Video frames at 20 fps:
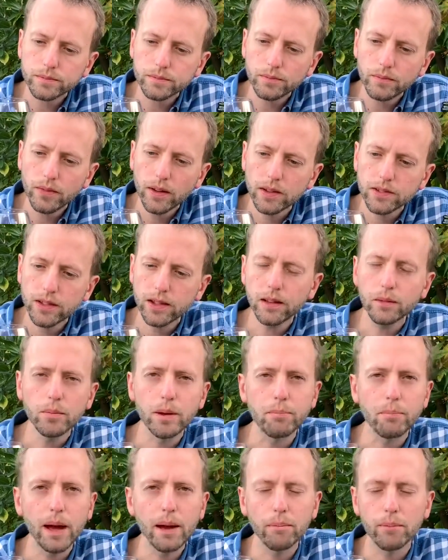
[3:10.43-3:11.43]
It's a little bit
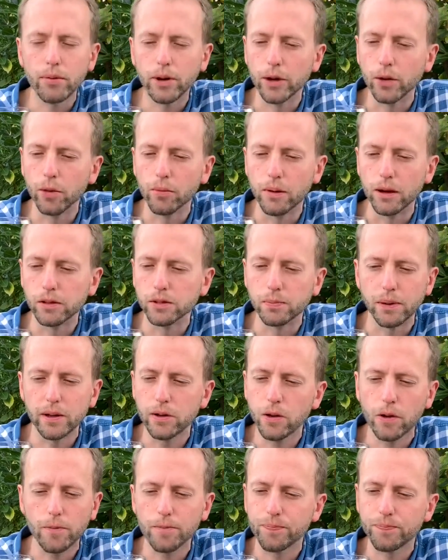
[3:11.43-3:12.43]
peppery almost, but
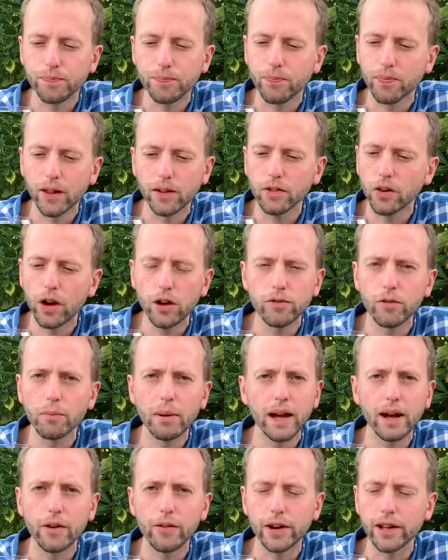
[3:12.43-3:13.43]
not
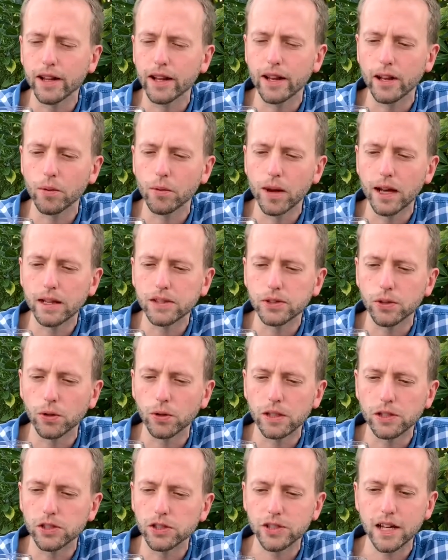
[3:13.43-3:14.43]
overpowering in any way at all.
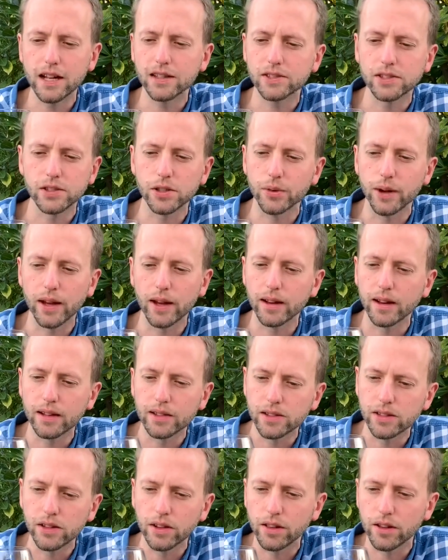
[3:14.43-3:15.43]
It just adds to it and adds
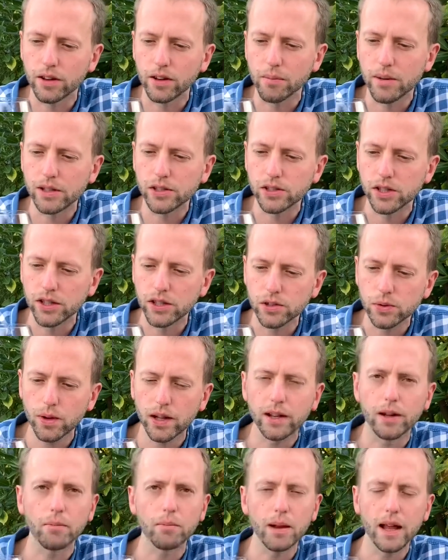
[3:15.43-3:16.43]
another dimension. It's quite
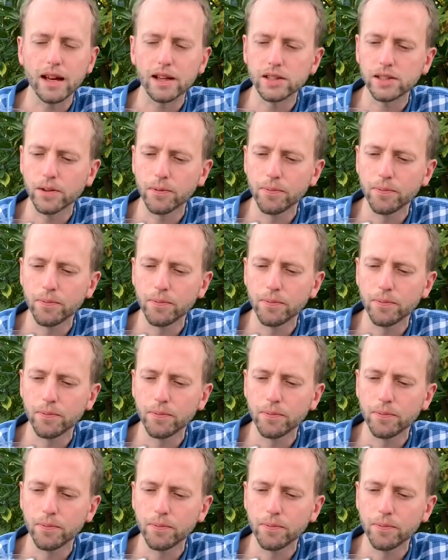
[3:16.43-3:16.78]
complex.